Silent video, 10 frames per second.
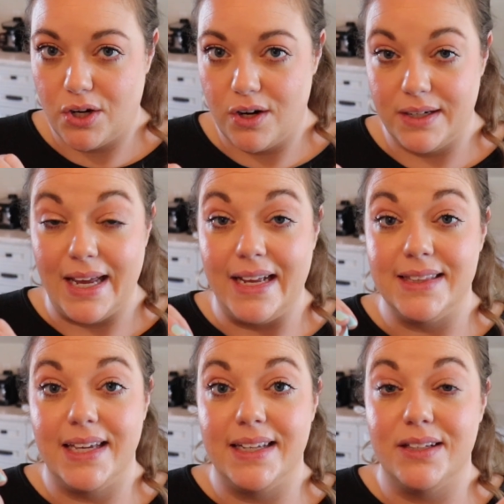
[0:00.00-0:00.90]
hard,
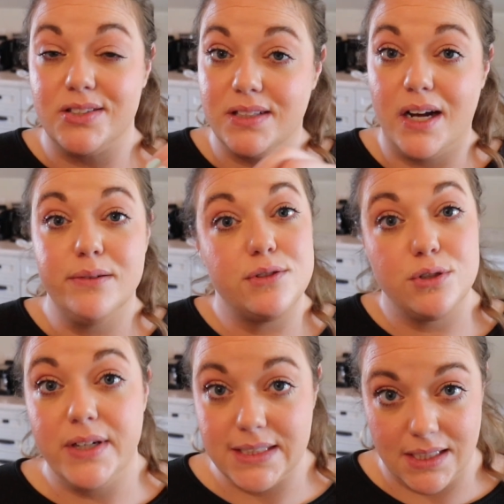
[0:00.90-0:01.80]
and then there's a lot of
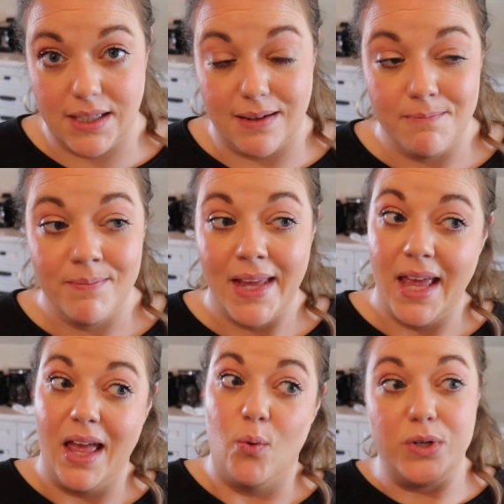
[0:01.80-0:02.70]
streaks in it,
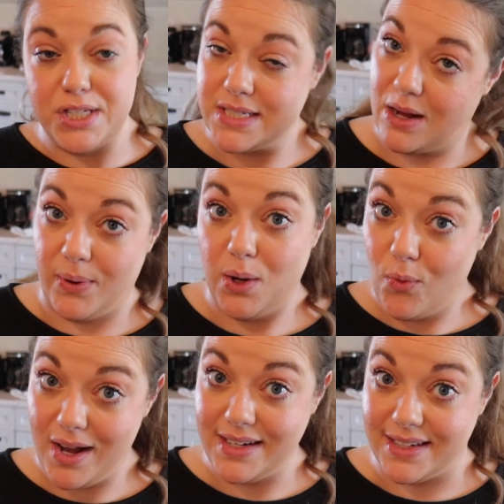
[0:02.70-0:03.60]
which is not what I
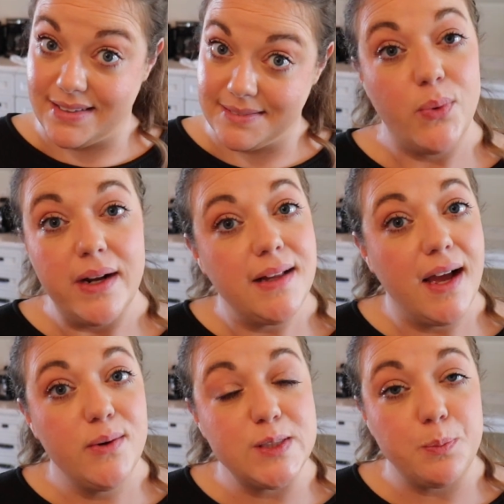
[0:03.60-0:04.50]
wanted. While
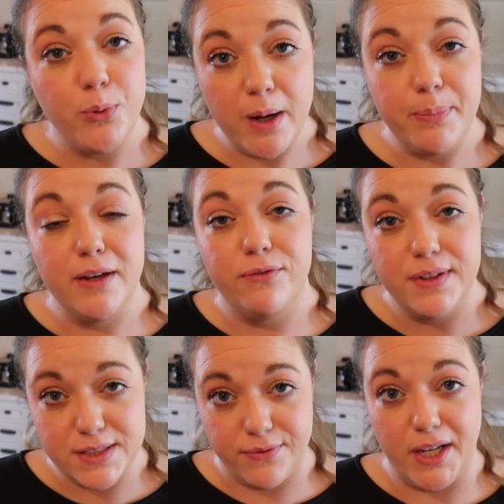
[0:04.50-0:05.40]
I was prepping
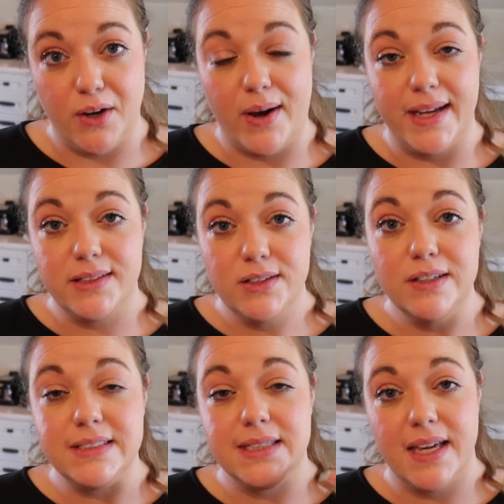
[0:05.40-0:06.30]
for this video, I
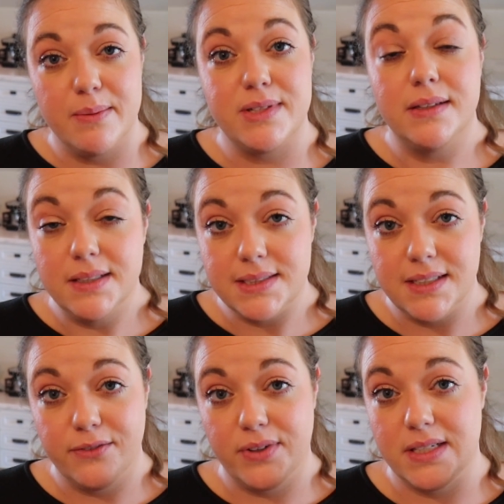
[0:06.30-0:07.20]
looked at the Amazon
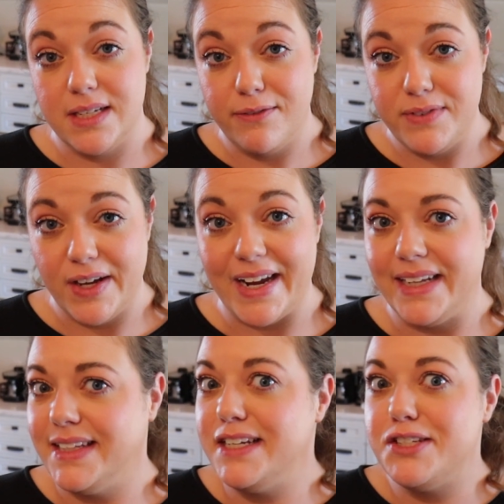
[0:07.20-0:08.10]
listing for the Tuff Duck
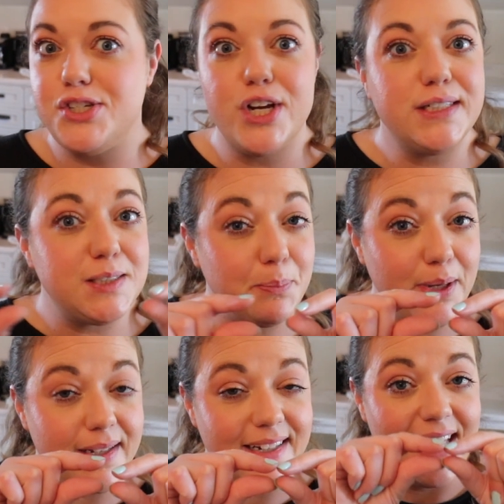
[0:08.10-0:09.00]
and they just
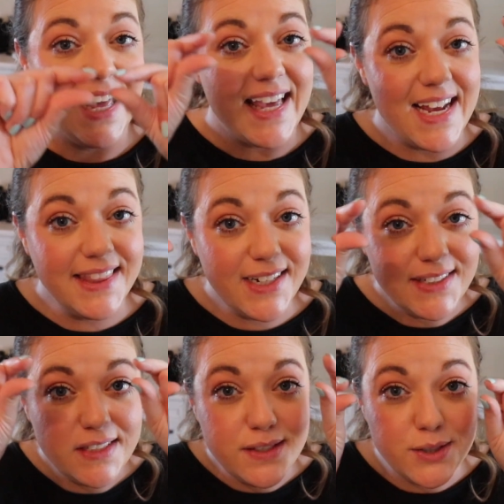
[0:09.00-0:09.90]
put in their
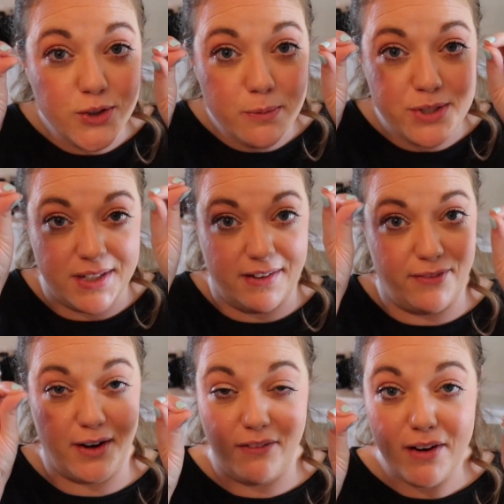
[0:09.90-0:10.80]
little description, the
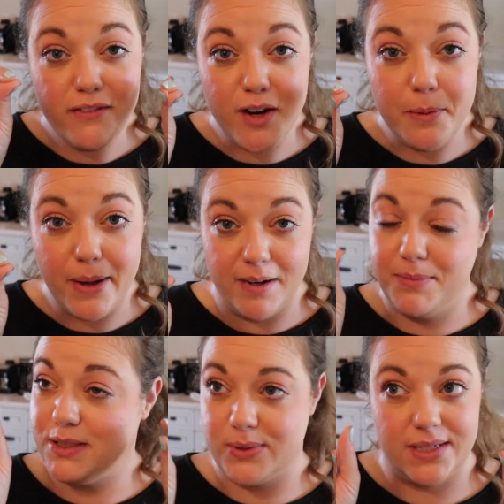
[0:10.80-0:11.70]
very, very, very
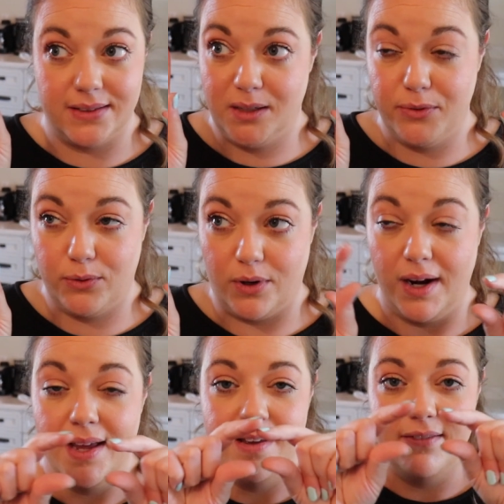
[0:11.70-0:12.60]
bottom, this was not there
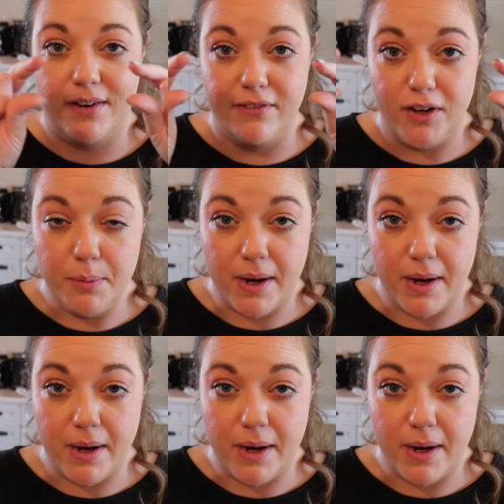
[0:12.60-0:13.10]
before, very, very